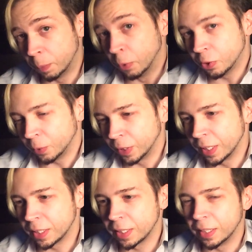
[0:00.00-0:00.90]
supposed to, at
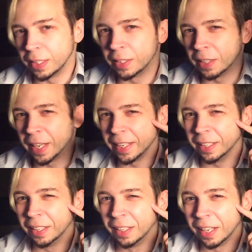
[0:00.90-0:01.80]
least, until
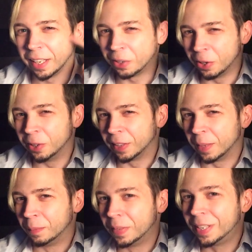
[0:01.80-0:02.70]
I called
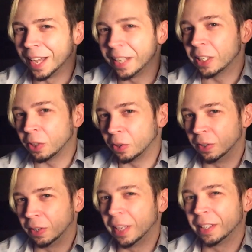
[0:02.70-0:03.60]
them.
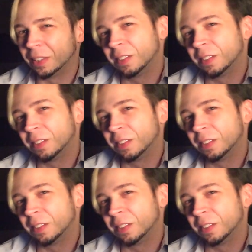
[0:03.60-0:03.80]
I